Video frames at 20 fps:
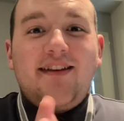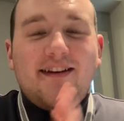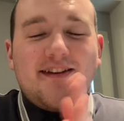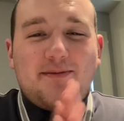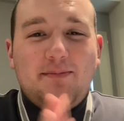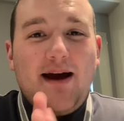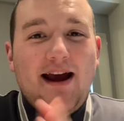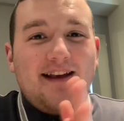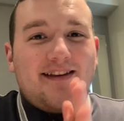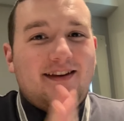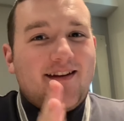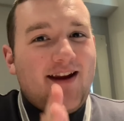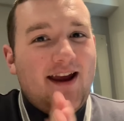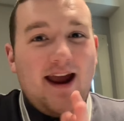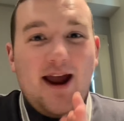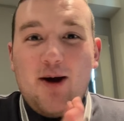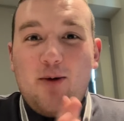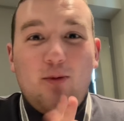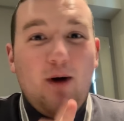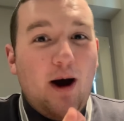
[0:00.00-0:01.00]
Mason
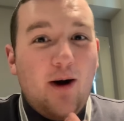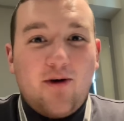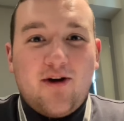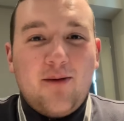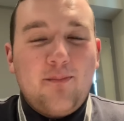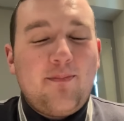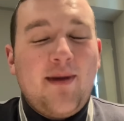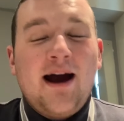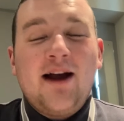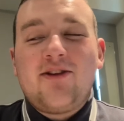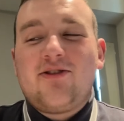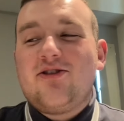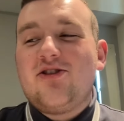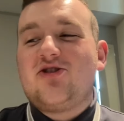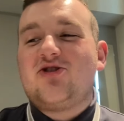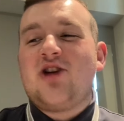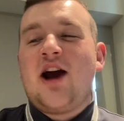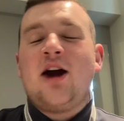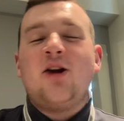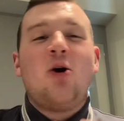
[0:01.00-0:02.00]
here, welcome back to the
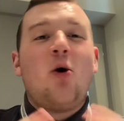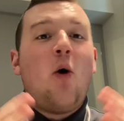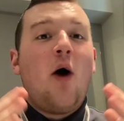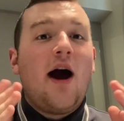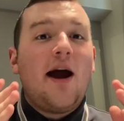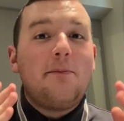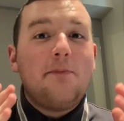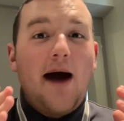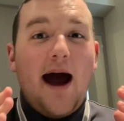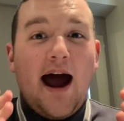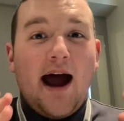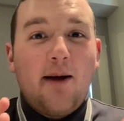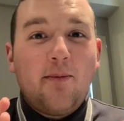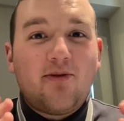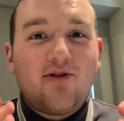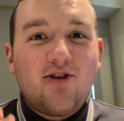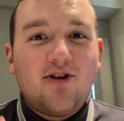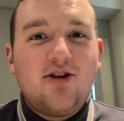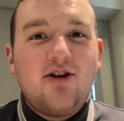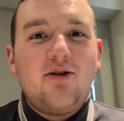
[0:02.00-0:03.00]
channel. I am
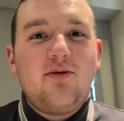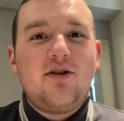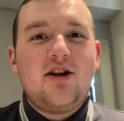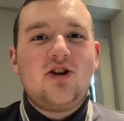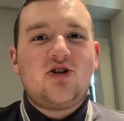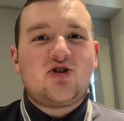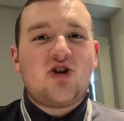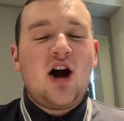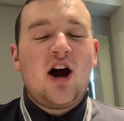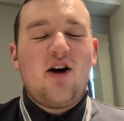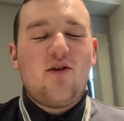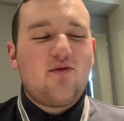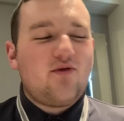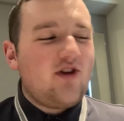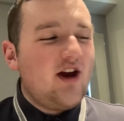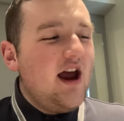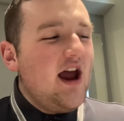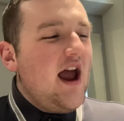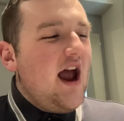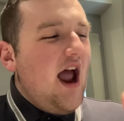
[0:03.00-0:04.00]
absolutely chuffed.
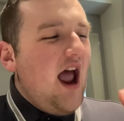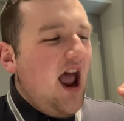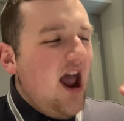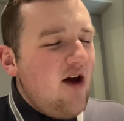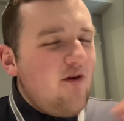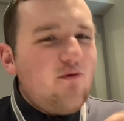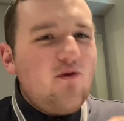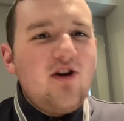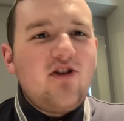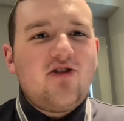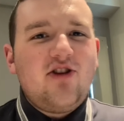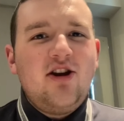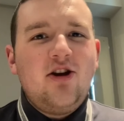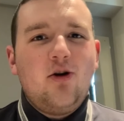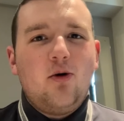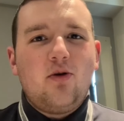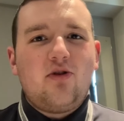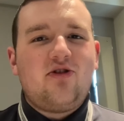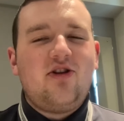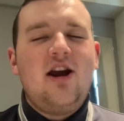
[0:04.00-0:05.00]
Every
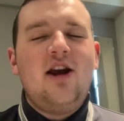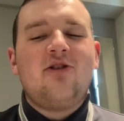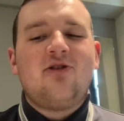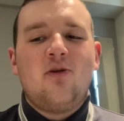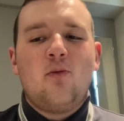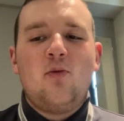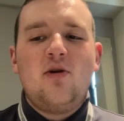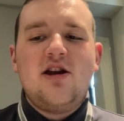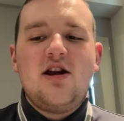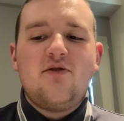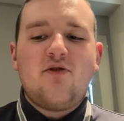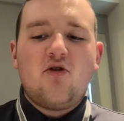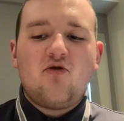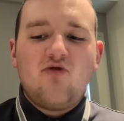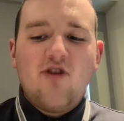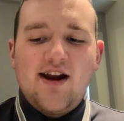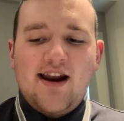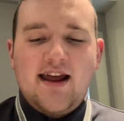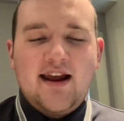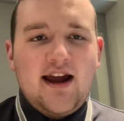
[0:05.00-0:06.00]
single season we either
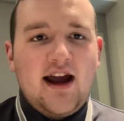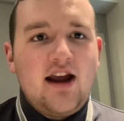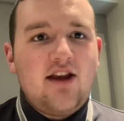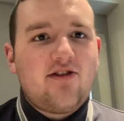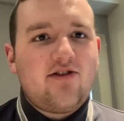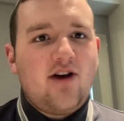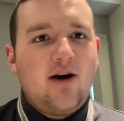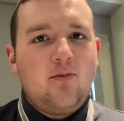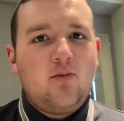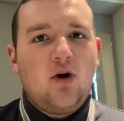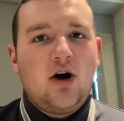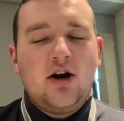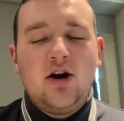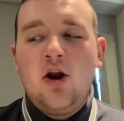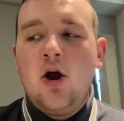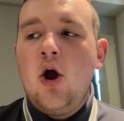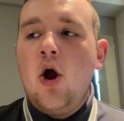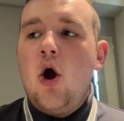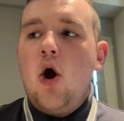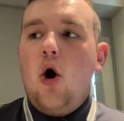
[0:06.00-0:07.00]
relegate someone
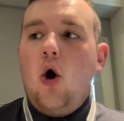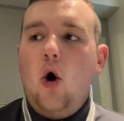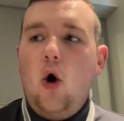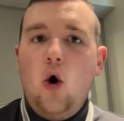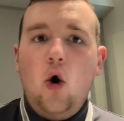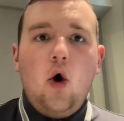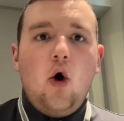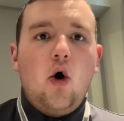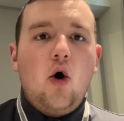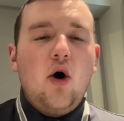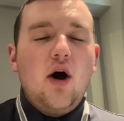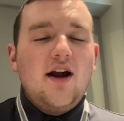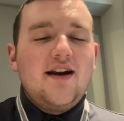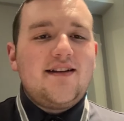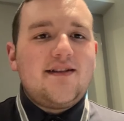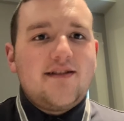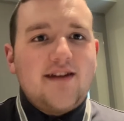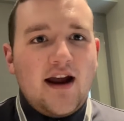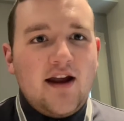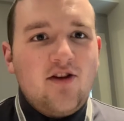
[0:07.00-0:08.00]
or
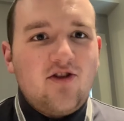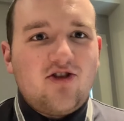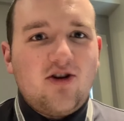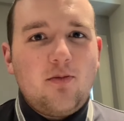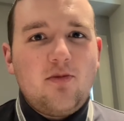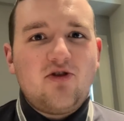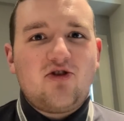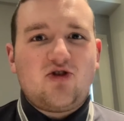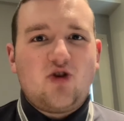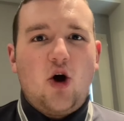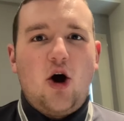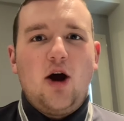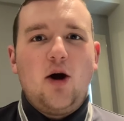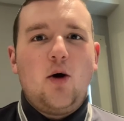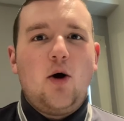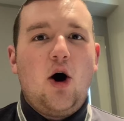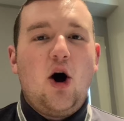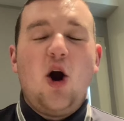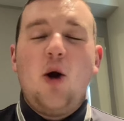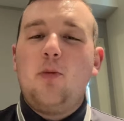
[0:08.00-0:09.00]
dent someone's
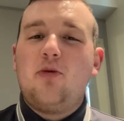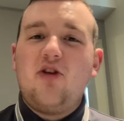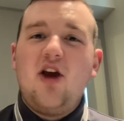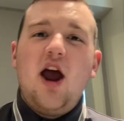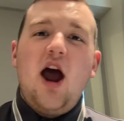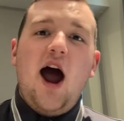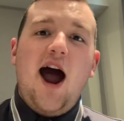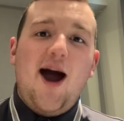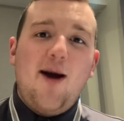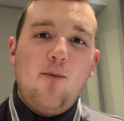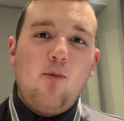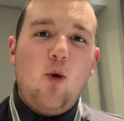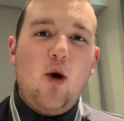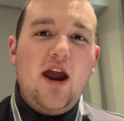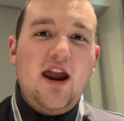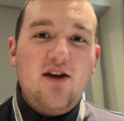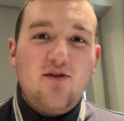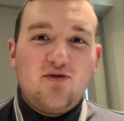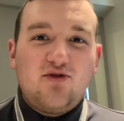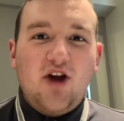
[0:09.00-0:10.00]
title hopes, and
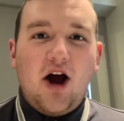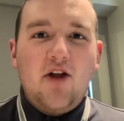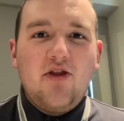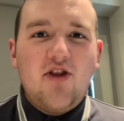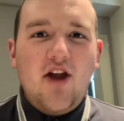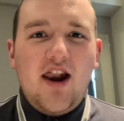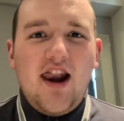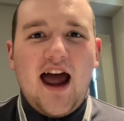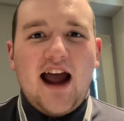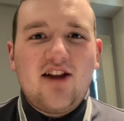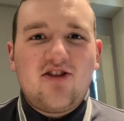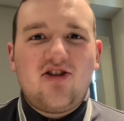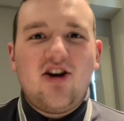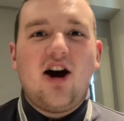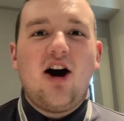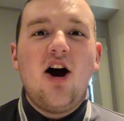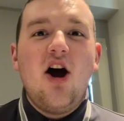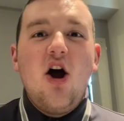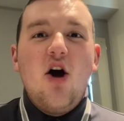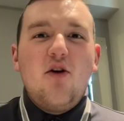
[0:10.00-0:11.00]
we've done the
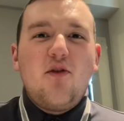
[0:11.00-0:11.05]
latter.